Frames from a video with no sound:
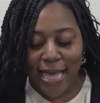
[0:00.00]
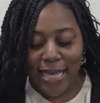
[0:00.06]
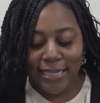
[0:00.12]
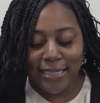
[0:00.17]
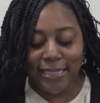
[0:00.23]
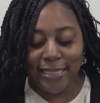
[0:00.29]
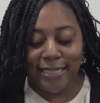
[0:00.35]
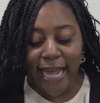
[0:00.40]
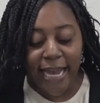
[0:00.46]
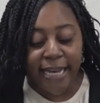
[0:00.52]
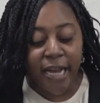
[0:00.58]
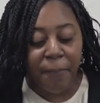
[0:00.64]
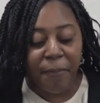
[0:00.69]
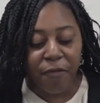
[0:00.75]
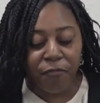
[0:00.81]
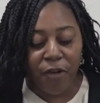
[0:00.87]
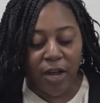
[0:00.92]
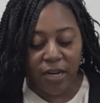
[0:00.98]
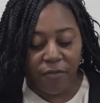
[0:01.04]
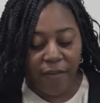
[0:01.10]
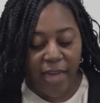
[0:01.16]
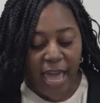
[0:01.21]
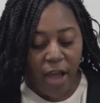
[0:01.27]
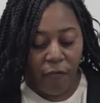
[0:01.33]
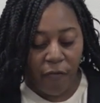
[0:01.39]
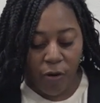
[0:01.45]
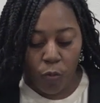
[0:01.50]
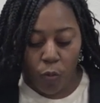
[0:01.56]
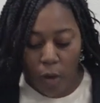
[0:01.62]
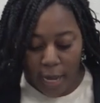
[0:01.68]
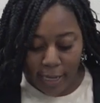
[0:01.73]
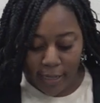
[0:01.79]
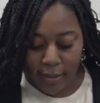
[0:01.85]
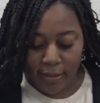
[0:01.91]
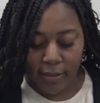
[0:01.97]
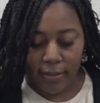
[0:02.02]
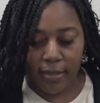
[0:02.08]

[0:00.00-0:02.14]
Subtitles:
'Stand up in front of everyone.'